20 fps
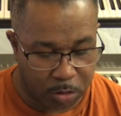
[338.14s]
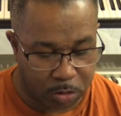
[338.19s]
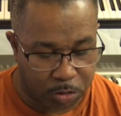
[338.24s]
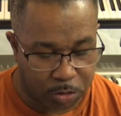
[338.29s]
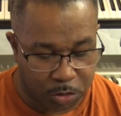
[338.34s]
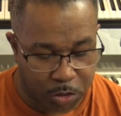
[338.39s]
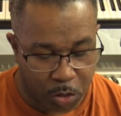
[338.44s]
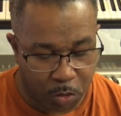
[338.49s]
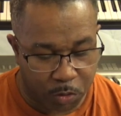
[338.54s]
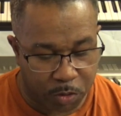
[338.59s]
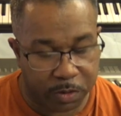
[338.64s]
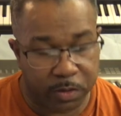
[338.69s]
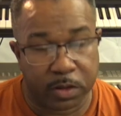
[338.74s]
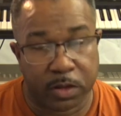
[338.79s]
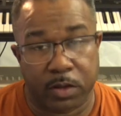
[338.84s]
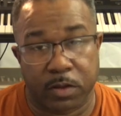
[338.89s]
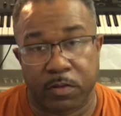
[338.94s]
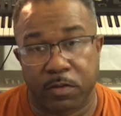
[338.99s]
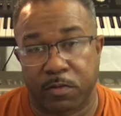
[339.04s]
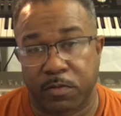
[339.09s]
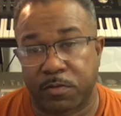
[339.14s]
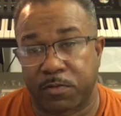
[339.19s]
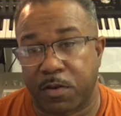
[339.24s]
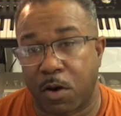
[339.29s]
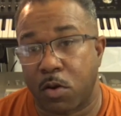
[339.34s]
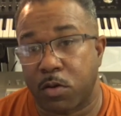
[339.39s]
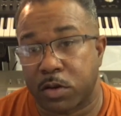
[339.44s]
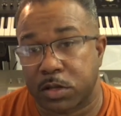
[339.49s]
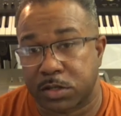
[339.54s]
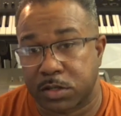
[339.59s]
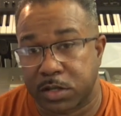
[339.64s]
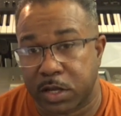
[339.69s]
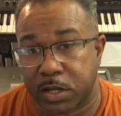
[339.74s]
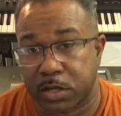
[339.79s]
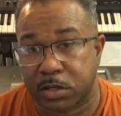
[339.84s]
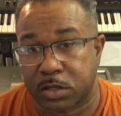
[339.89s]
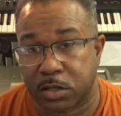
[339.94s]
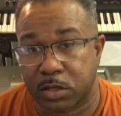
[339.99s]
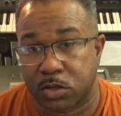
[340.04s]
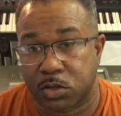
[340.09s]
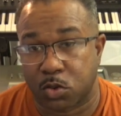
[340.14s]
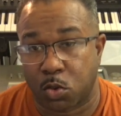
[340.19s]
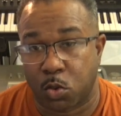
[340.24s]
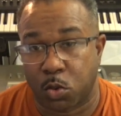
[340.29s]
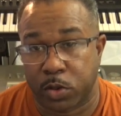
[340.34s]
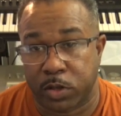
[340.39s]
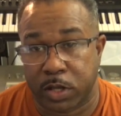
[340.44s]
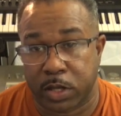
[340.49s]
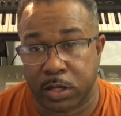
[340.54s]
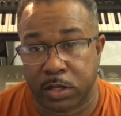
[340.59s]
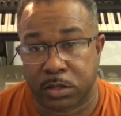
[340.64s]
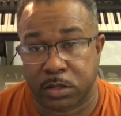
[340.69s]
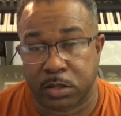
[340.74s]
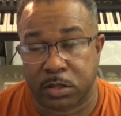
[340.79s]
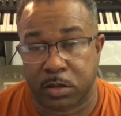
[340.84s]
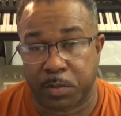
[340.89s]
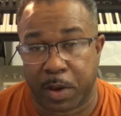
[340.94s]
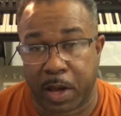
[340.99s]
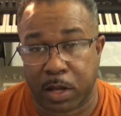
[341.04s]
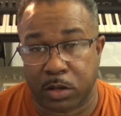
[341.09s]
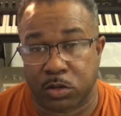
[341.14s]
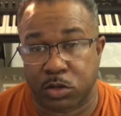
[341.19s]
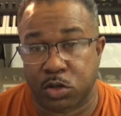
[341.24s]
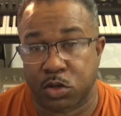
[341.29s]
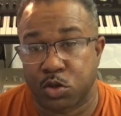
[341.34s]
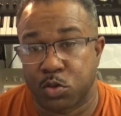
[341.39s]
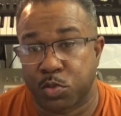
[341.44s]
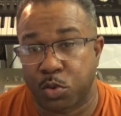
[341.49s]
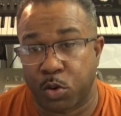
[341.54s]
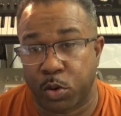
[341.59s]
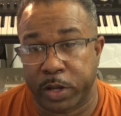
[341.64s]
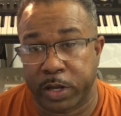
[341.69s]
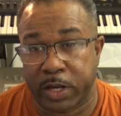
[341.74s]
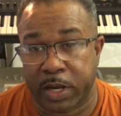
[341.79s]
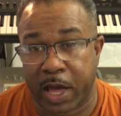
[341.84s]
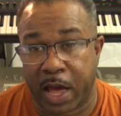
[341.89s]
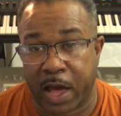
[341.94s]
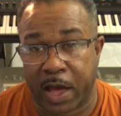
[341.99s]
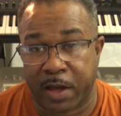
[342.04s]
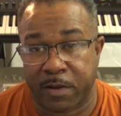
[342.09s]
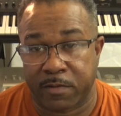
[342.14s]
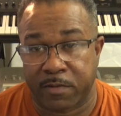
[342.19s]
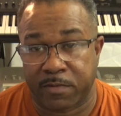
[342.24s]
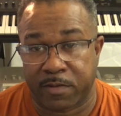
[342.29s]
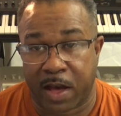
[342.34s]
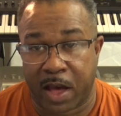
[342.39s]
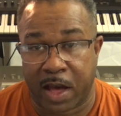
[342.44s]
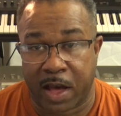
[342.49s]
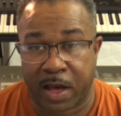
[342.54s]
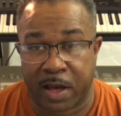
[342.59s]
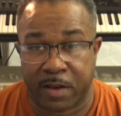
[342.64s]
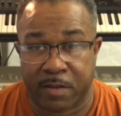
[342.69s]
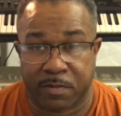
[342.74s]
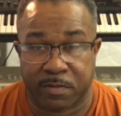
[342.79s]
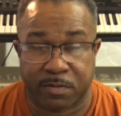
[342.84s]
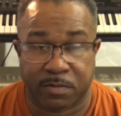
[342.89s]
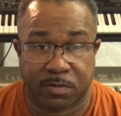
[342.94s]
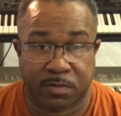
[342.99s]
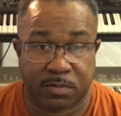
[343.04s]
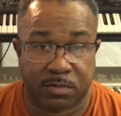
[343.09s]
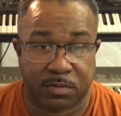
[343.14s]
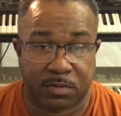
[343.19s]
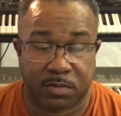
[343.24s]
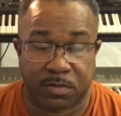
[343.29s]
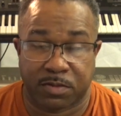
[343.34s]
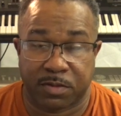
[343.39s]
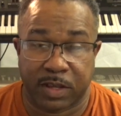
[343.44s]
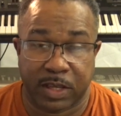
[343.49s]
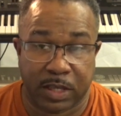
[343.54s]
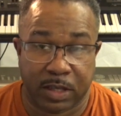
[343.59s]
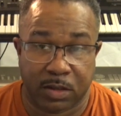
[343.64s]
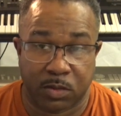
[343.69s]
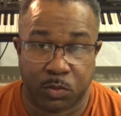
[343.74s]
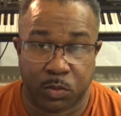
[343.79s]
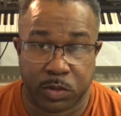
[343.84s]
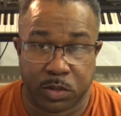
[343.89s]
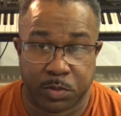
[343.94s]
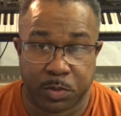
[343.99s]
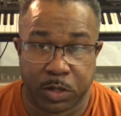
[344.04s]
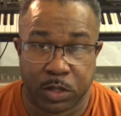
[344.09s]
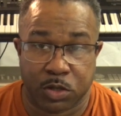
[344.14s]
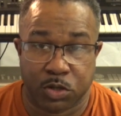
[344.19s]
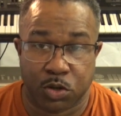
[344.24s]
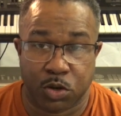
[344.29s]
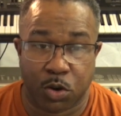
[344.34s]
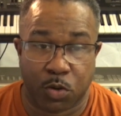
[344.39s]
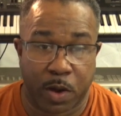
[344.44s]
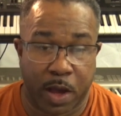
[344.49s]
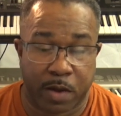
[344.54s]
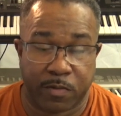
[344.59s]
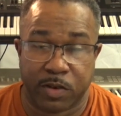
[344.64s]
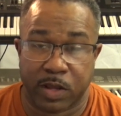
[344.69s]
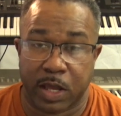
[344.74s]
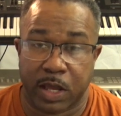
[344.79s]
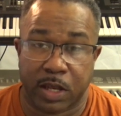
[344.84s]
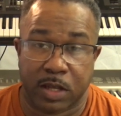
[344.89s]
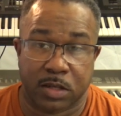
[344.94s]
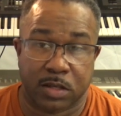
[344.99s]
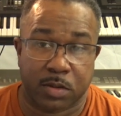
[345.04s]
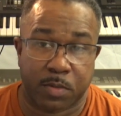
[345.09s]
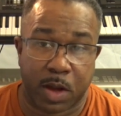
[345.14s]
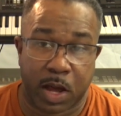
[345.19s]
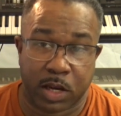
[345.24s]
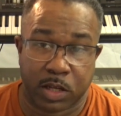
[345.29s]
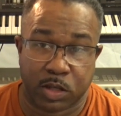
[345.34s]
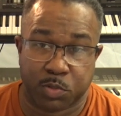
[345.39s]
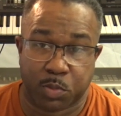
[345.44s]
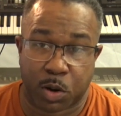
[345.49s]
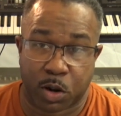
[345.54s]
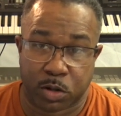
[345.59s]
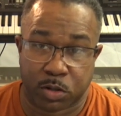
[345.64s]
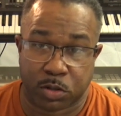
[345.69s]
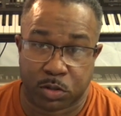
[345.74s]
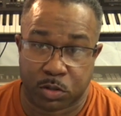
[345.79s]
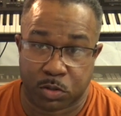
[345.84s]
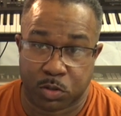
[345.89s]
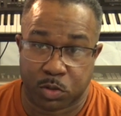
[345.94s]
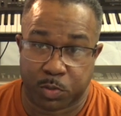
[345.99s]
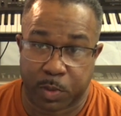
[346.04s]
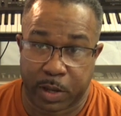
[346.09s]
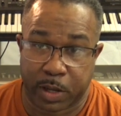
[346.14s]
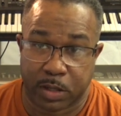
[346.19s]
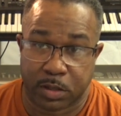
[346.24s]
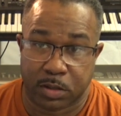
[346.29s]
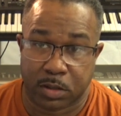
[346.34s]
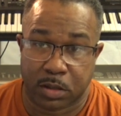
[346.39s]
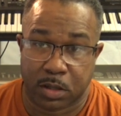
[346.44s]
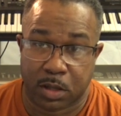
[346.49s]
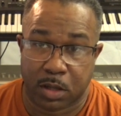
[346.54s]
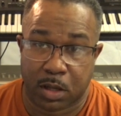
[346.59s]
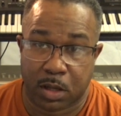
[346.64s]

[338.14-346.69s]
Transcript: So the focus distance on this is about 2.95 feet, which means you don't have to get in somebody's personal space.